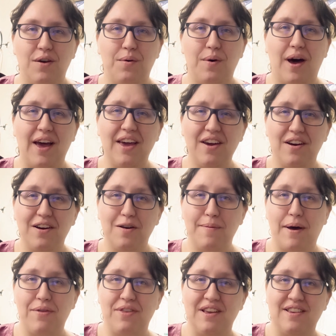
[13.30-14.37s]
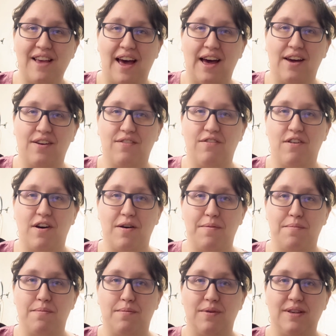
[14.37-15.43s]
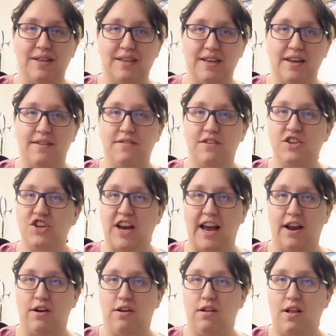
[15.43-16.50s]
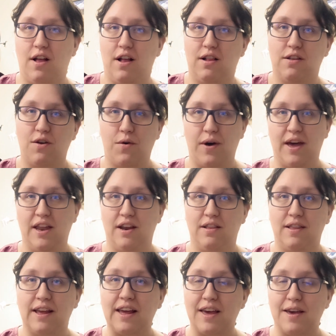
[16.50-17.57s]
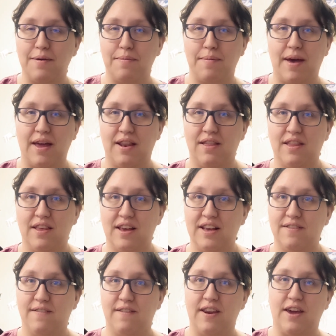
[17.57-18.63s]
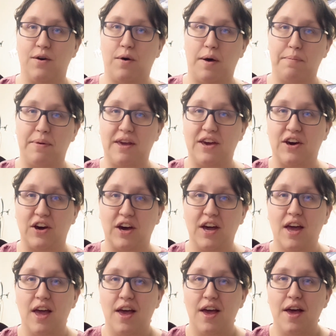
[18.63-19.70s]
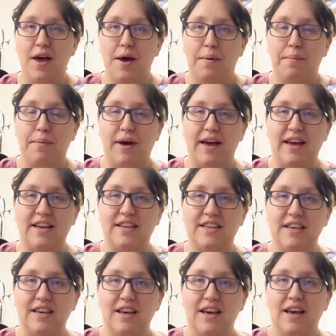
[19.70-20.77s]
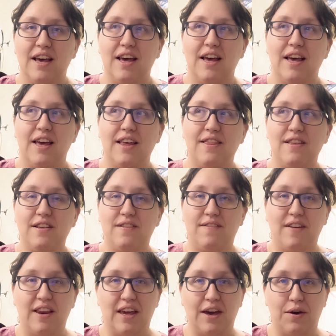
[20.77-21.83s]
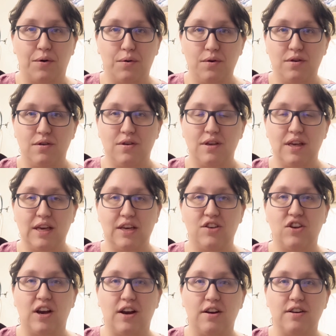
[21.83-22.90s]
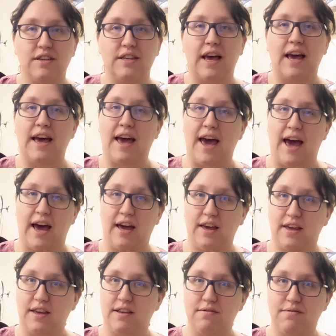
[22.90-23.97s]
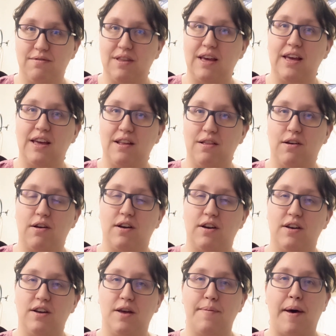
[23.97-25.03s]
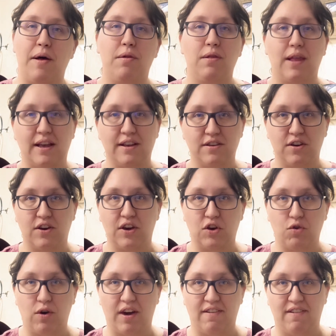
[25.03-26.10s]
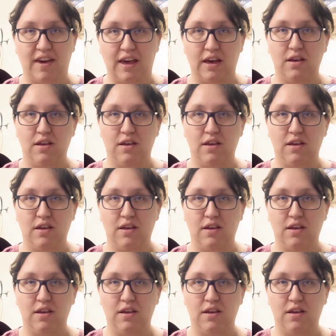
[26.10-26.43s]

I heard about this hack from Steve's channel. I'll go ahead and link him and his video up here. But in this video, he shares a hack that he learned about laser engraving